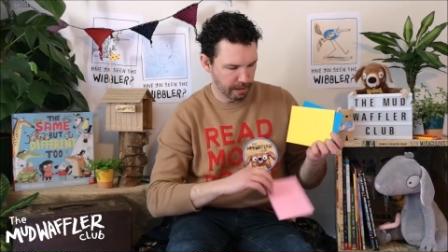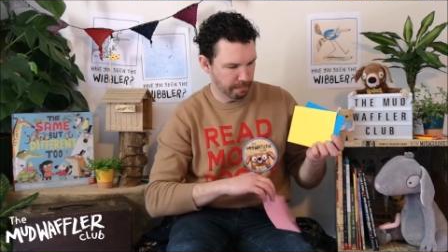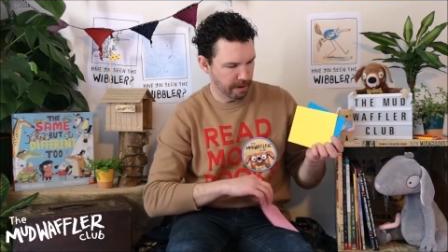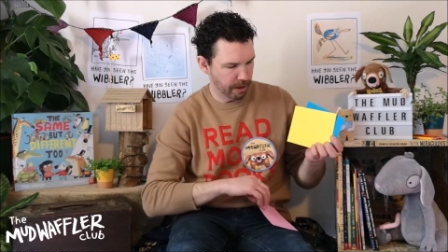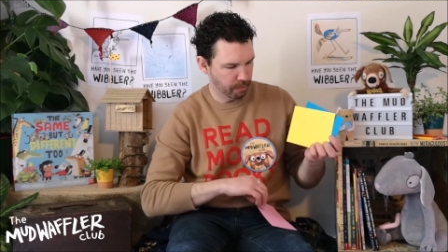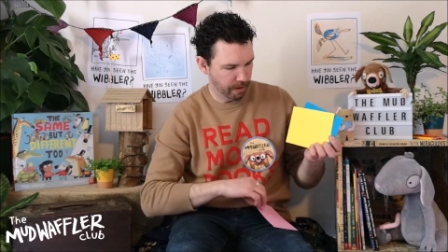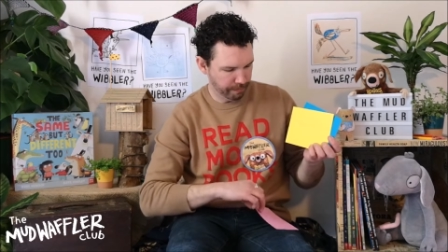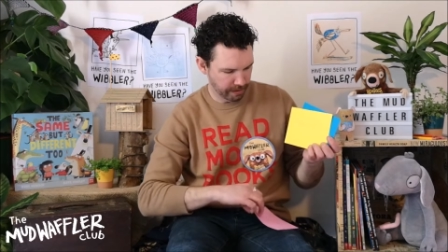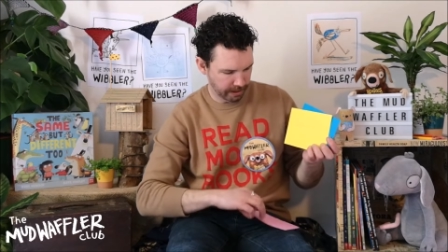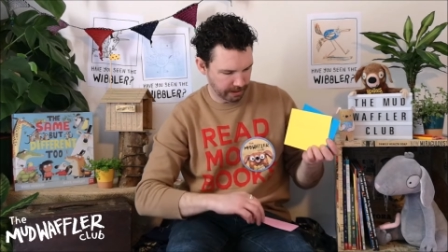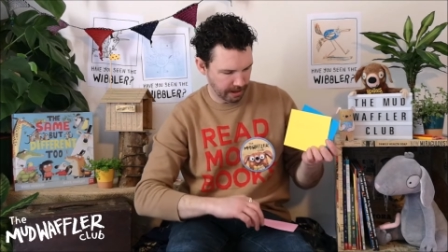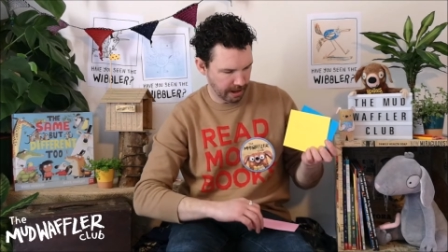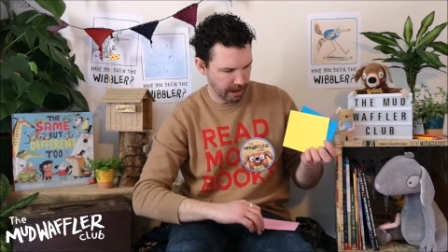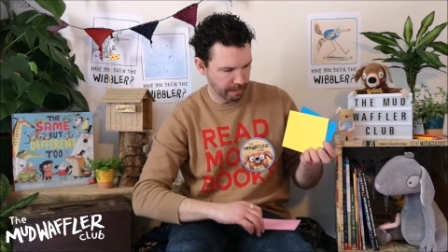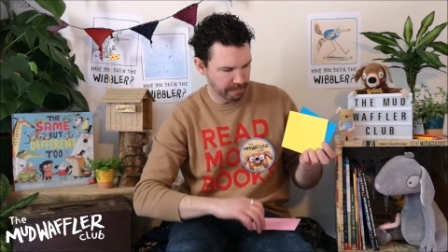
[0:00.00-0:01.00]
the Mudwaffler
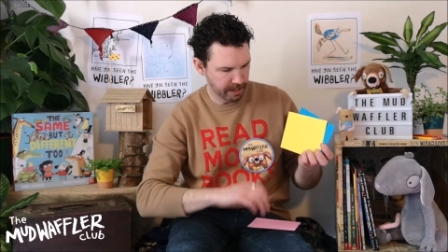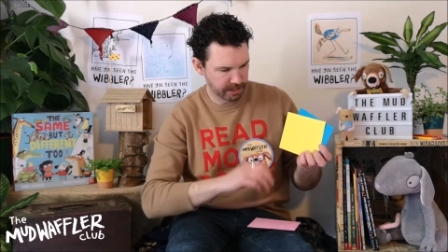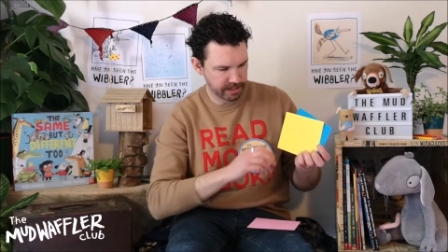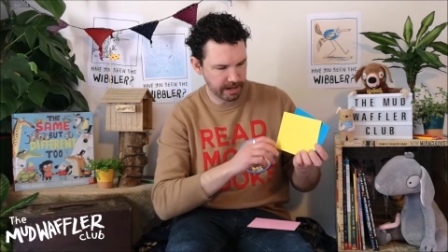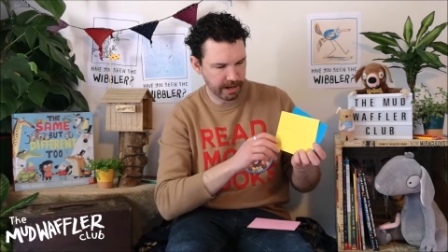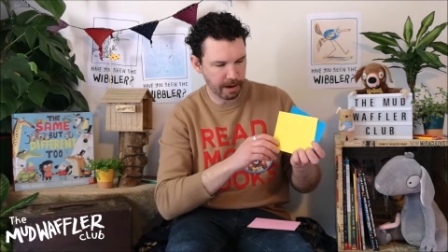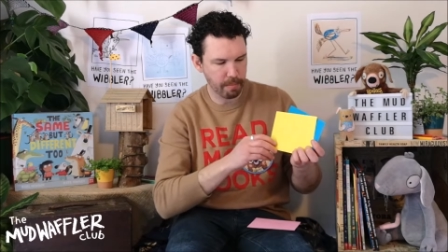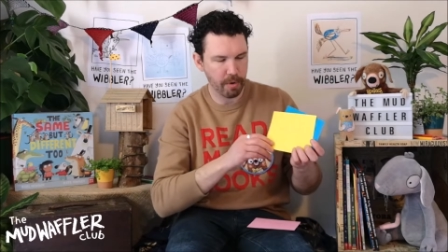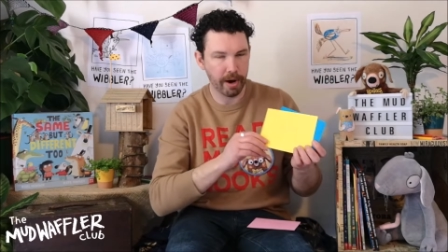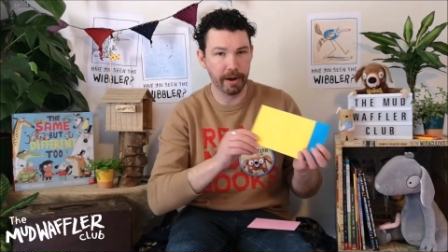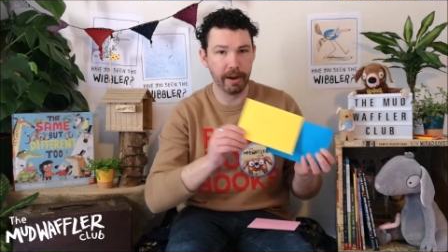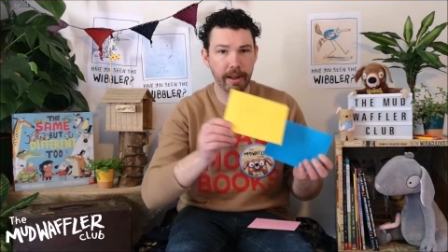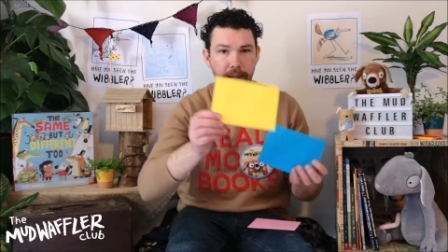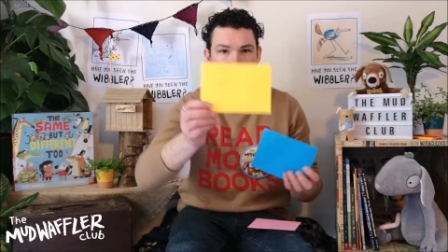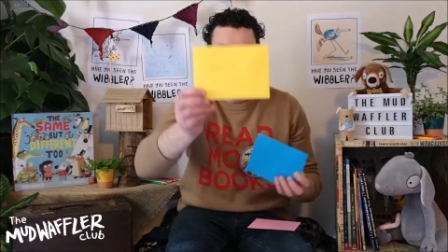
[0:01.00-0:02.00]
Club. The second
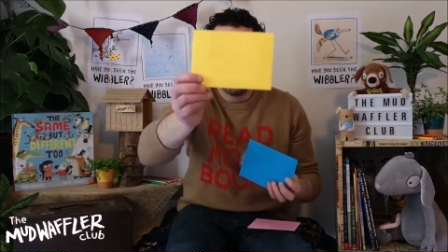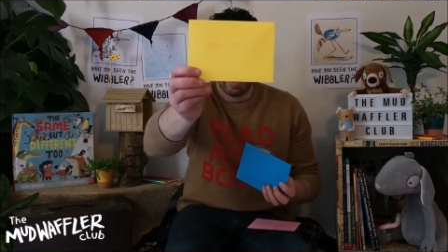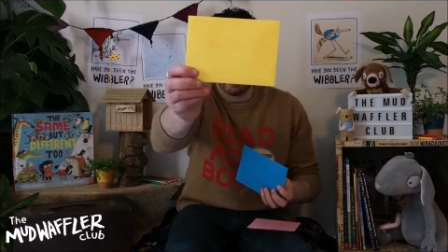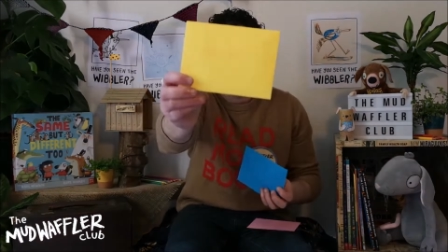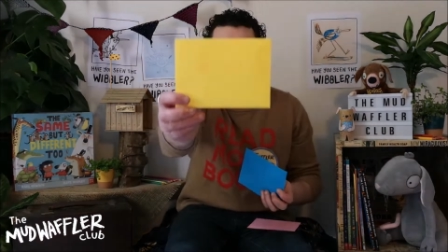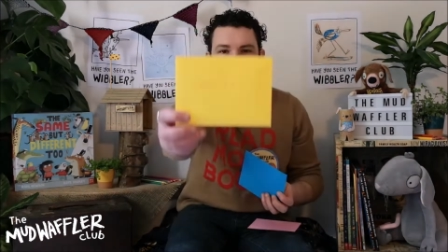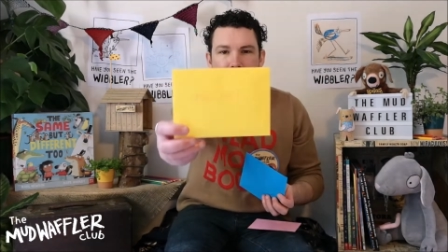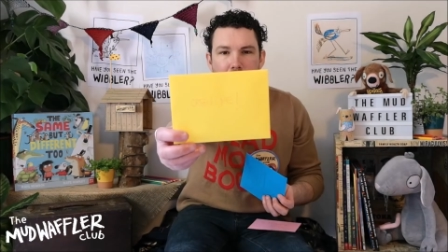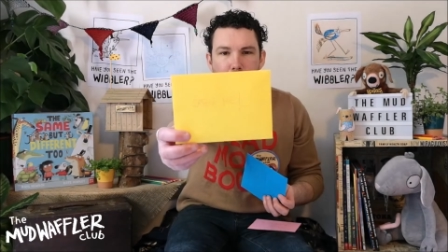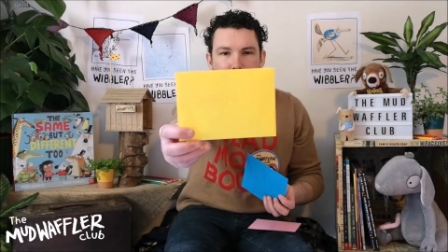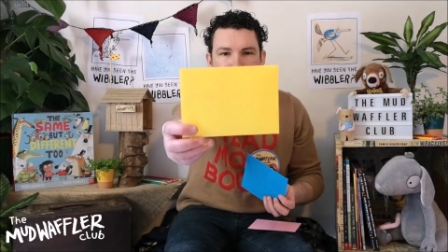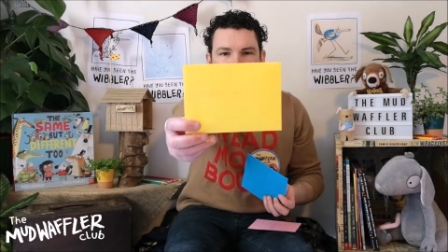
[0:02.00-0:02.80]
one, a yellow